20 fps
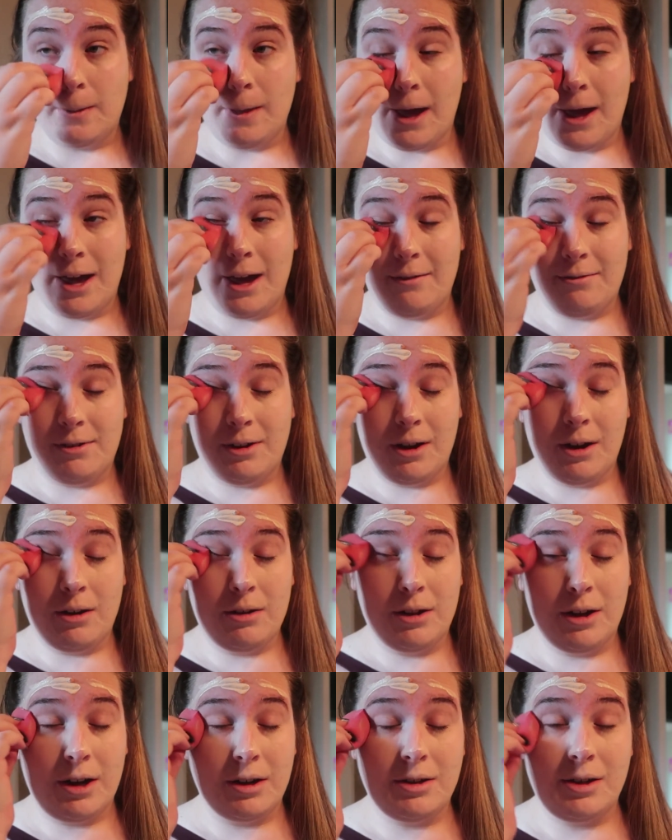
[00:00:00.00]
I have to go
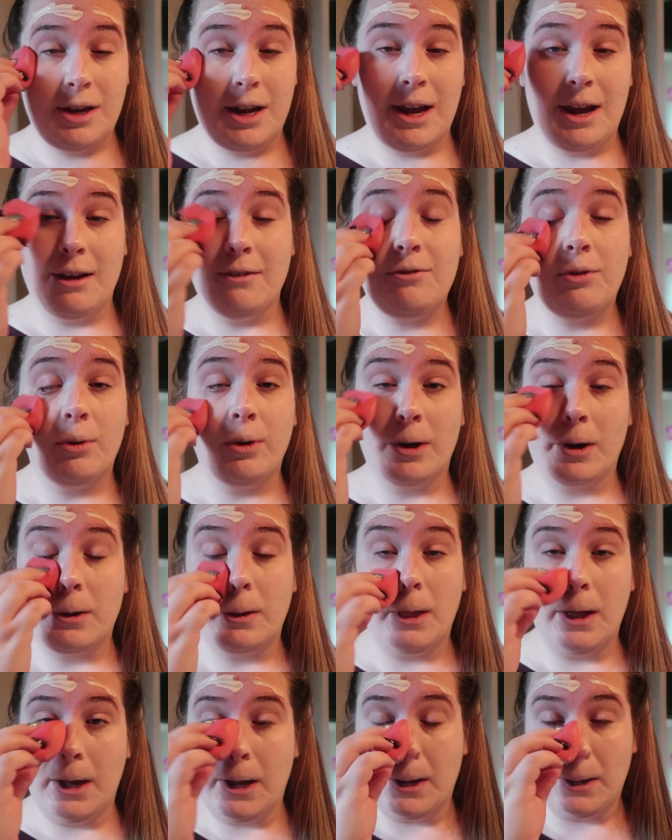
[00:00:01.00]
there today at 4
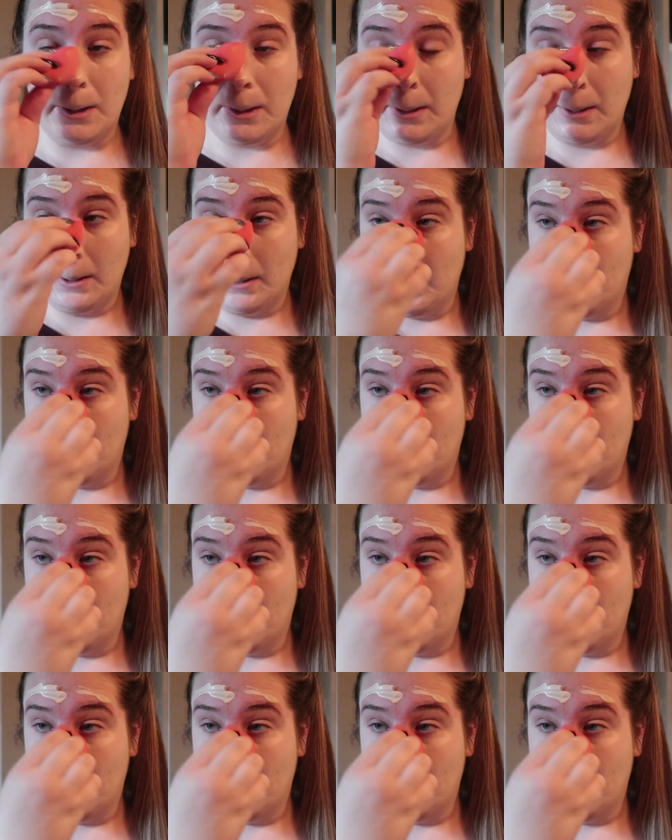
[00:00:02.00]
o'clock